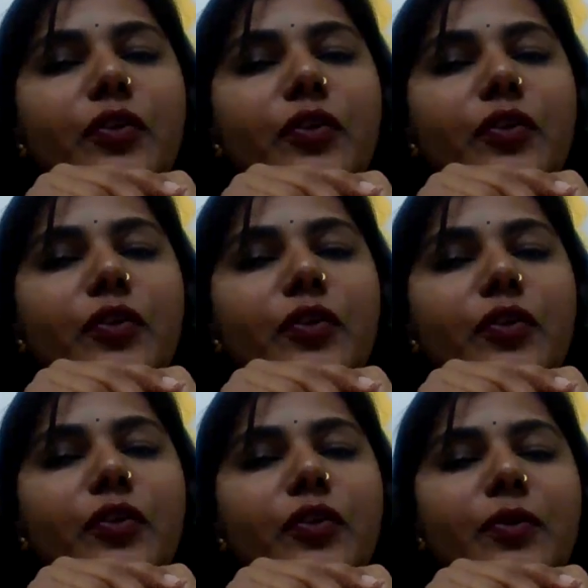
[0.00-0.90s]
I
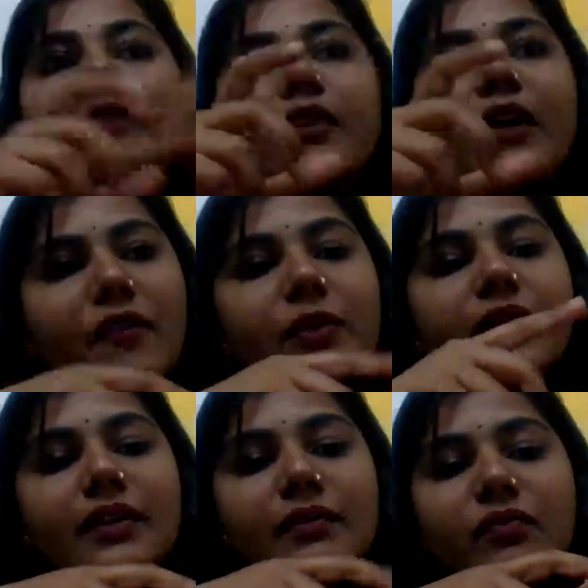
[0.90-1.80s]
still
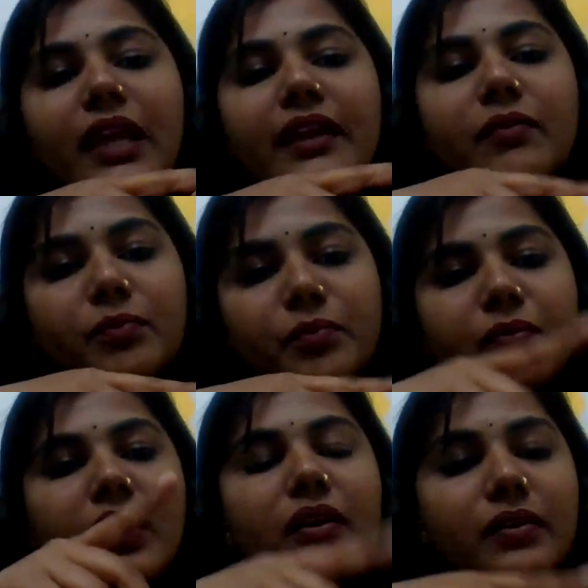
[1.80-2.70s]
remember
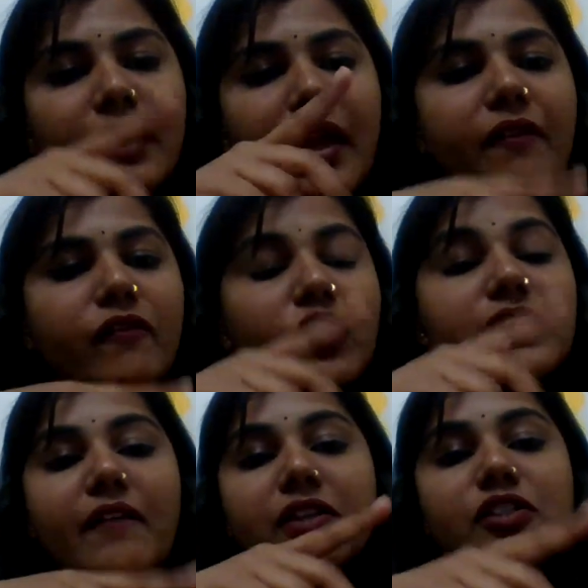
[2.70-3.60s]
everybody like
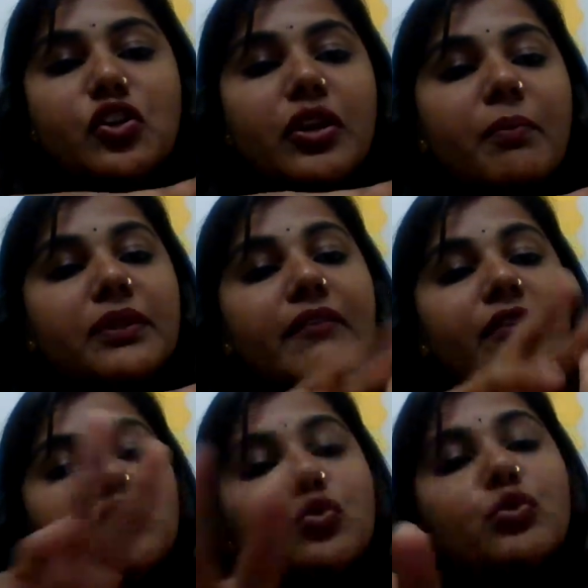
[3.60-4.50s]
was having
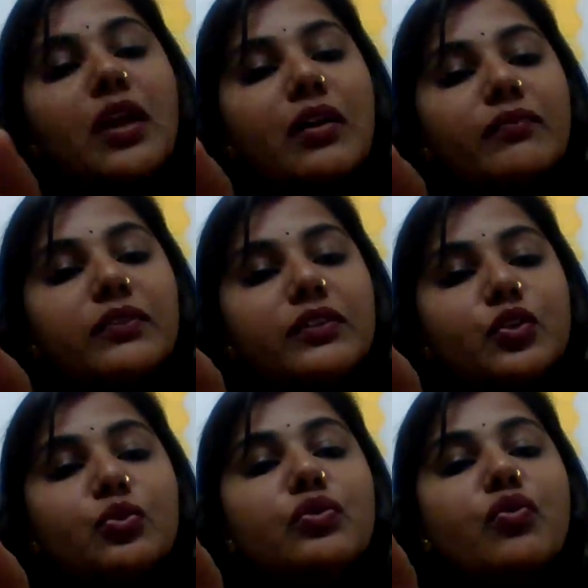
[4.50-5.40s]
Jio number. There were
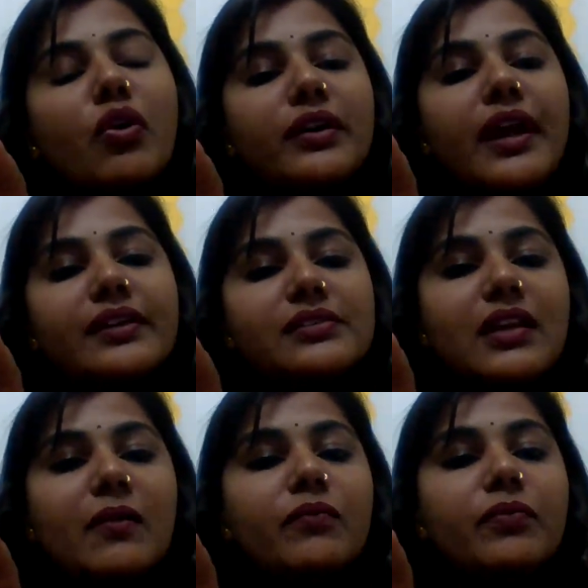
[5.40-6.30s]
two
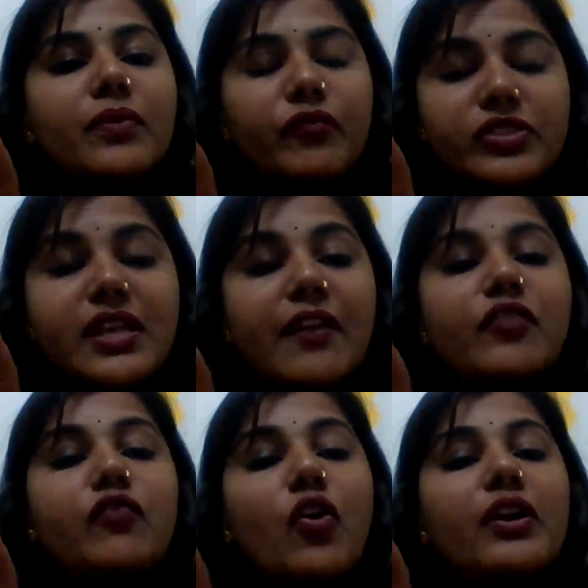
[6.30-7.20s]
contacts same
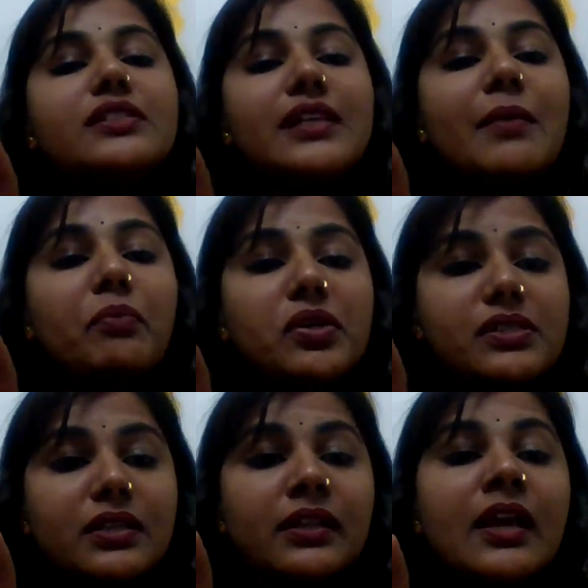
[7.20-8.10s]
saved for a
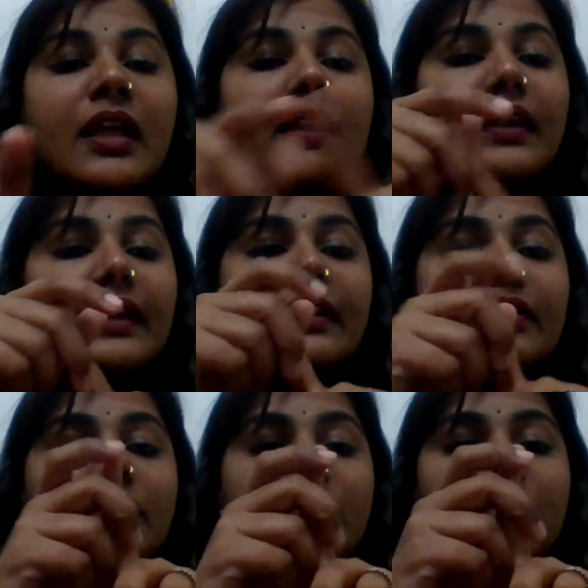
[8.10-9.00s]
same person,
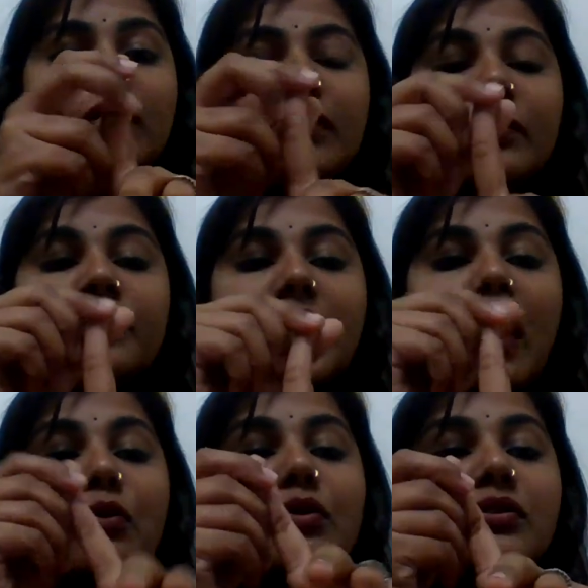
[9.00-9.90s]
like
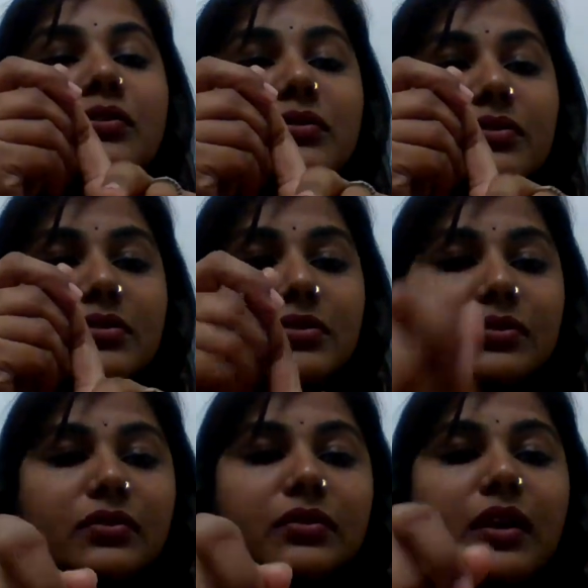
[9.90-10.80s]
Rahul
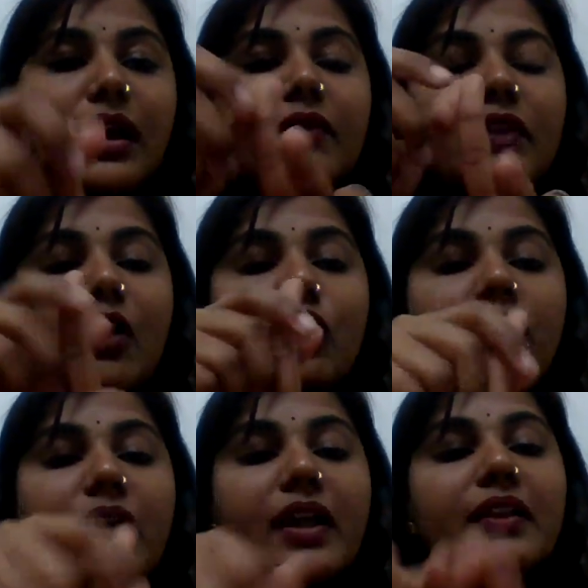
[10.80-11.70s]

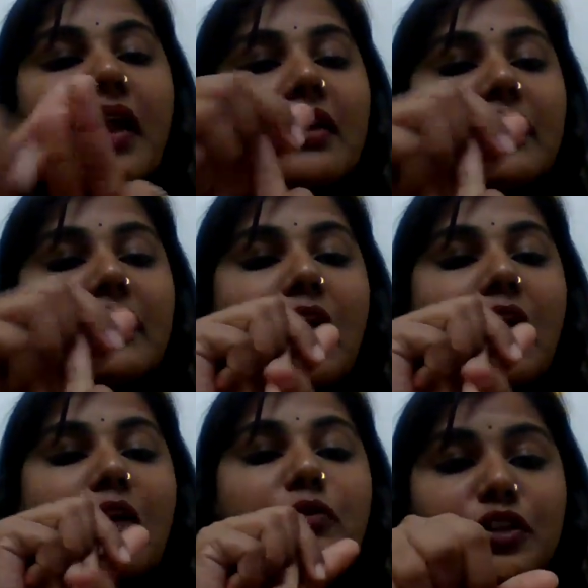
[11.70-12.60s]
1
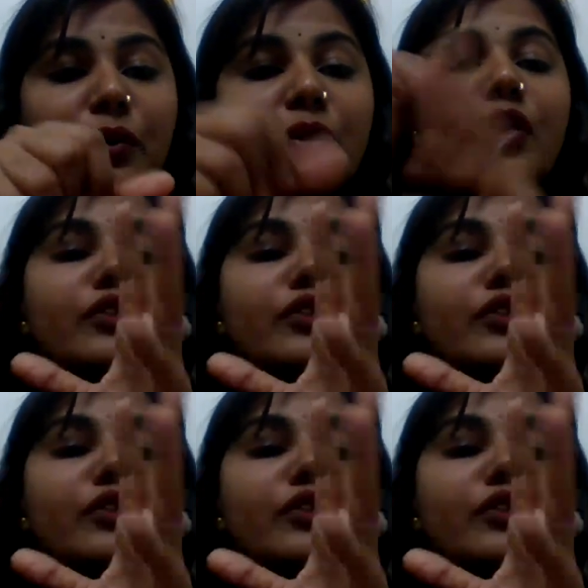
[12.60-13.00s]
and Rahul